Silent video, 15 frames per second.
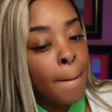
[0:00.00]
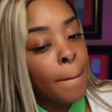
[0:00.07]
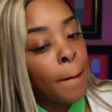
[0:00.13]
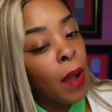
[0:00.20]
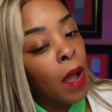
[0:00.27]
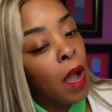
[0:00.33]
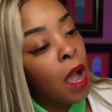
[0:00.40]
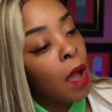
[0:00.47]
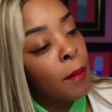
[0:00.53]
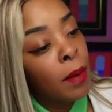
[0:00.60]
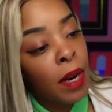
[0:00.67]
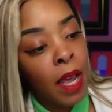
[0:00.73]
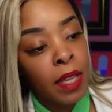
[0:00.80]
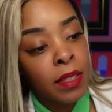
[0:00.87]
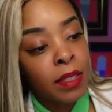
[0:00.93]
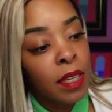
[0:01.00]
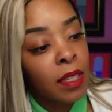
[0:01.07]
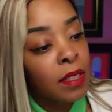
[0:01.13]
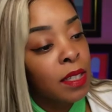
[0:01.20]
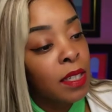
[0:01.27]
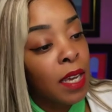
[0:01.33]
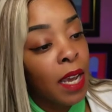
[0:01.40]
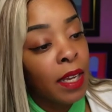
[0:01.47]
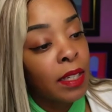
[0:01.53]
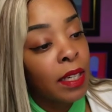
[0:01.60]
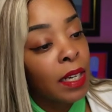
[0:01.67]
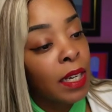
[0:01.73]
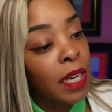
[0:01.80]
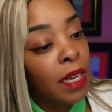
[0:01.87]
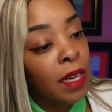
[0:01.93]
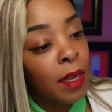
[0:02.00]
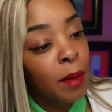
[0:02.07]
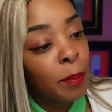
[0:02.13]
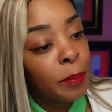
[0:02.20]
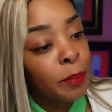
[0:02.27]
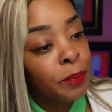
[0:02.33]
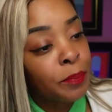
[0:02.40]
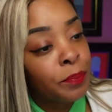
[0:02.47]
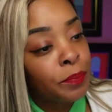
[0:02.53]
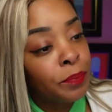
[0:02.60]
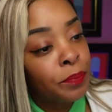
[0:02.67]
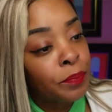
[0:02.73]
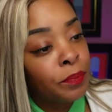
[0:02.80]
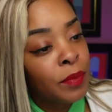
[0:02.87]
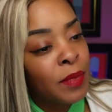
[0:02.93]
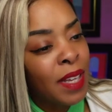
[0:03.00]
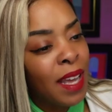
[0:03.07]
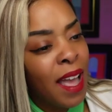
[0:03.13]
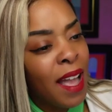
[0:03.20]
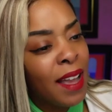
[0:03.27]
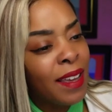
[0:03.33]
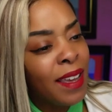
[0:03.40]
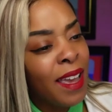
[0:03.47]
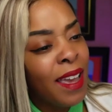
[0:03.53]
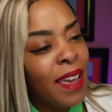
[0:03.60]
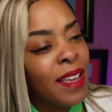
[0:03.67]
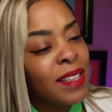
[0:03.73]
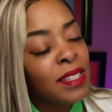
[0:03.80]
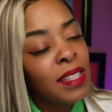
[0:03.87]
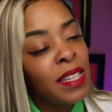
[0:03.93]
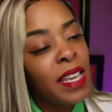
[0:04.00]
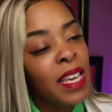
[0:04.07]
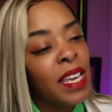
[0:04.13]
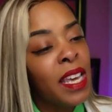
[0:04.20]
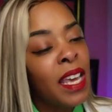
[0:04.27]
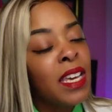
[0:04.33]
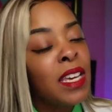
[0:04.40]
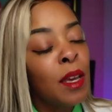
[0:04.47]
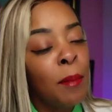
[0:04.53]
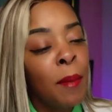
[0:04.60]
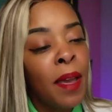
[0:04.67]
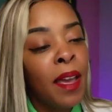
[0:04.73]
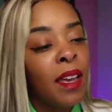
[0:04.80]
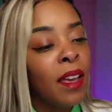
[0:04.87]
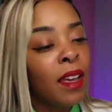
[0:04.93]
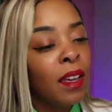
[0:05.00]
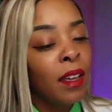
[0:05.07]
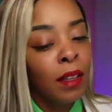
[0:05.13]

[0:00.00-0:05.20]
Um, and I say she ain't deleting him. I can't sleep, babe.